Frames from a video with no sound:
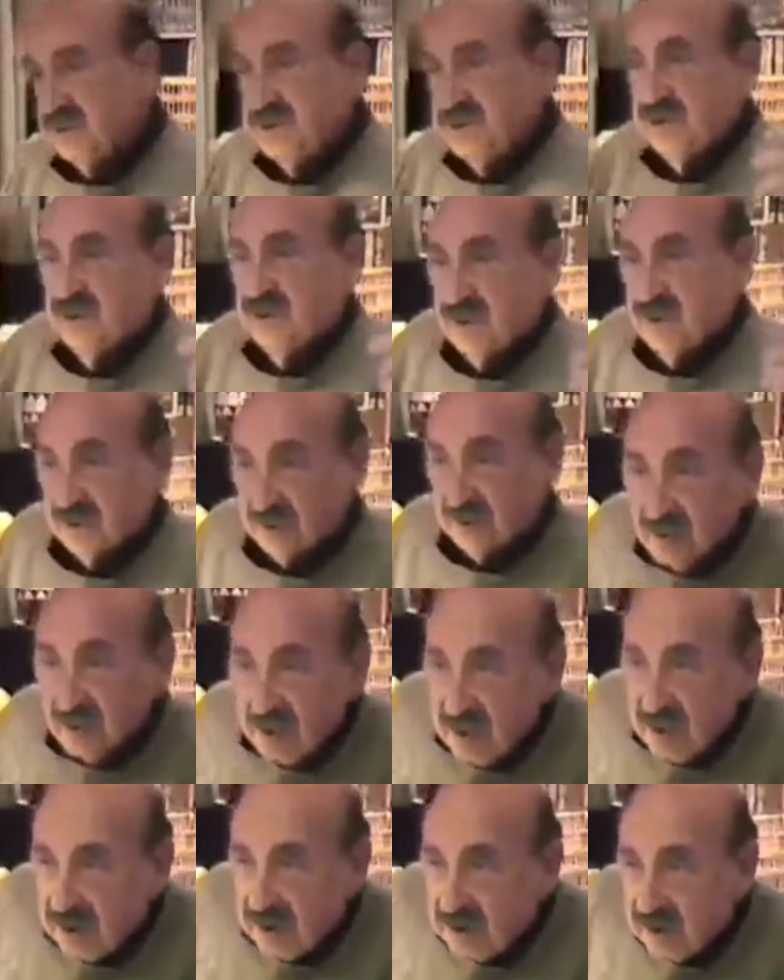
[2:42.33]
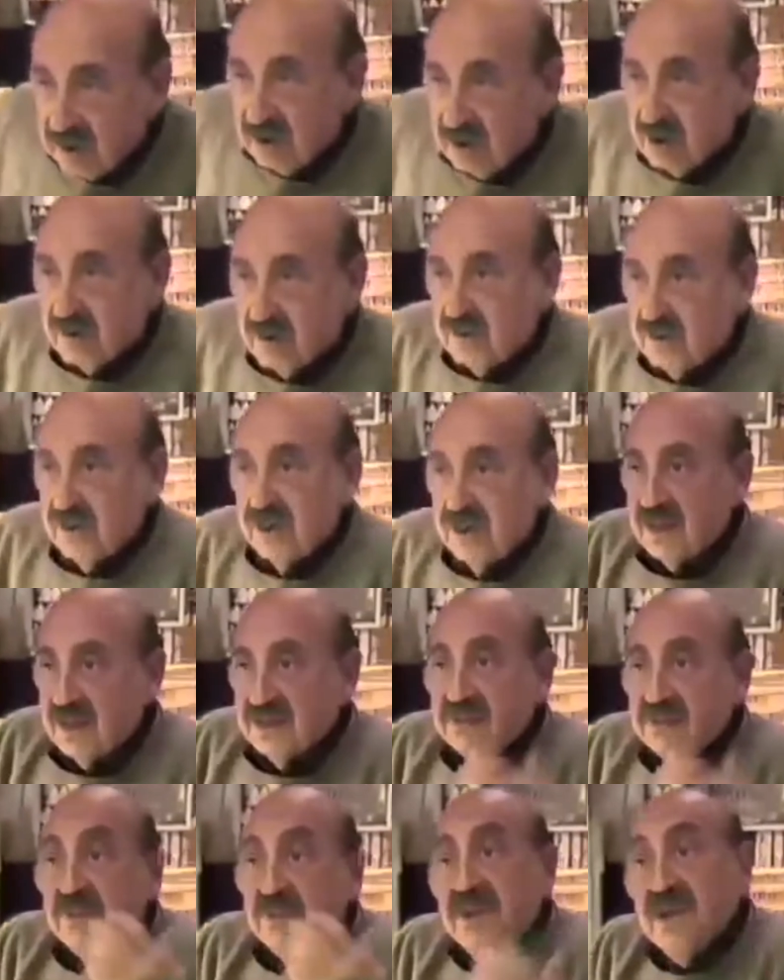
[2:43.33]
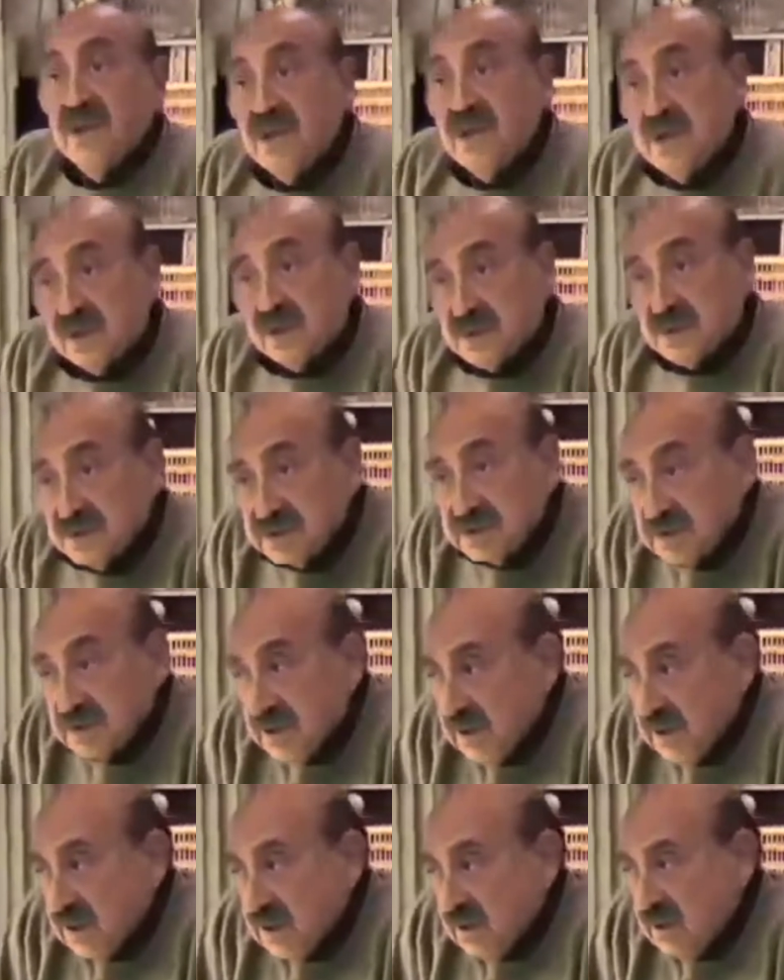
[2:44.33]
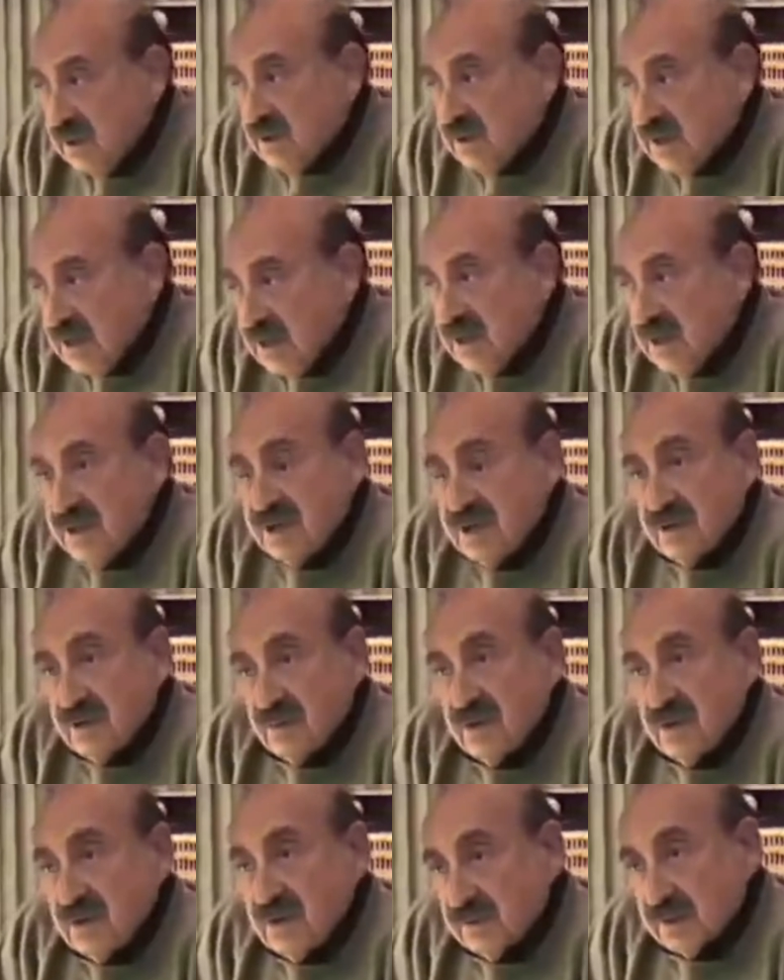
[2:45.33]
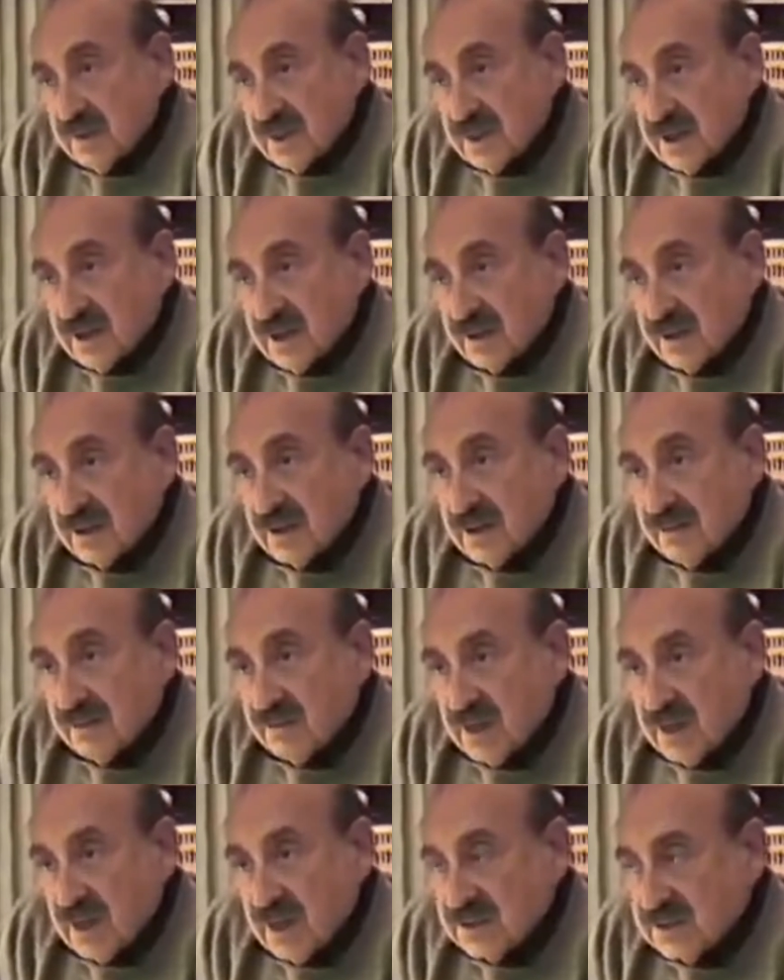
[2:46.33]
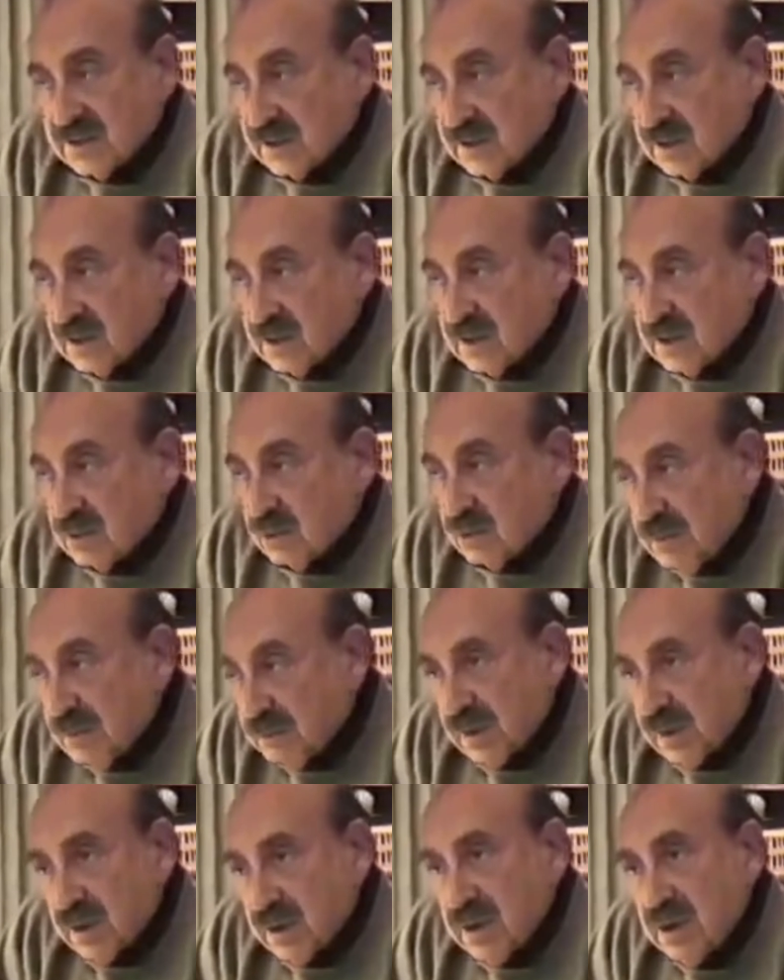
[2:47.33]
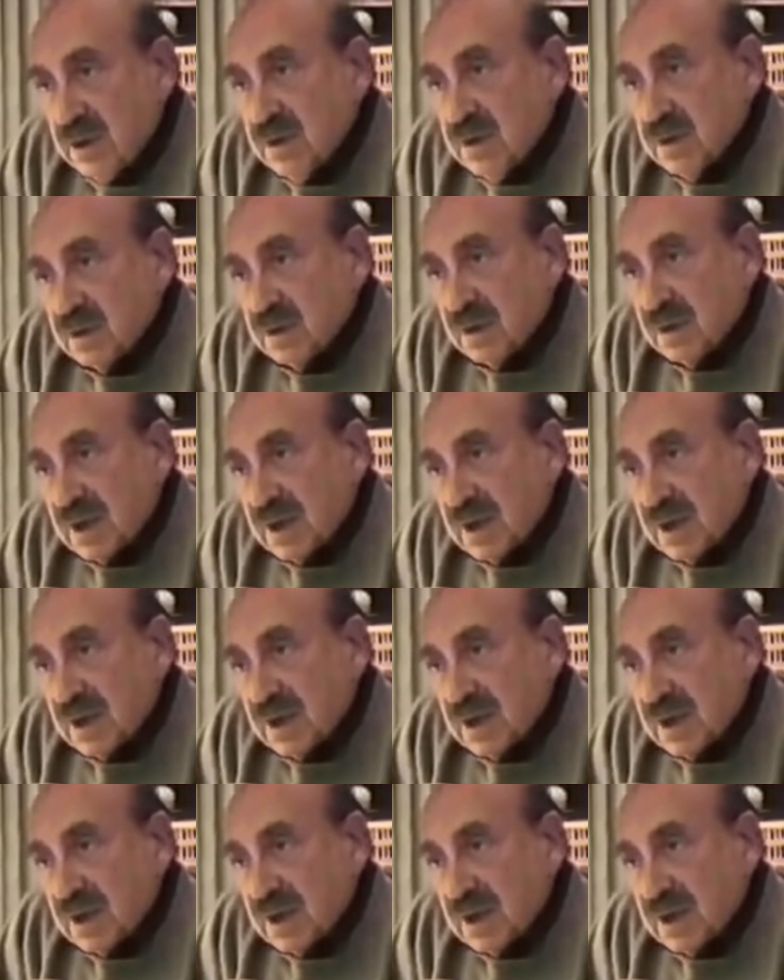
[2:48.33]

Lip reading: a circle, you know, and that's ridiculous. You can't get away with that. It's a crippling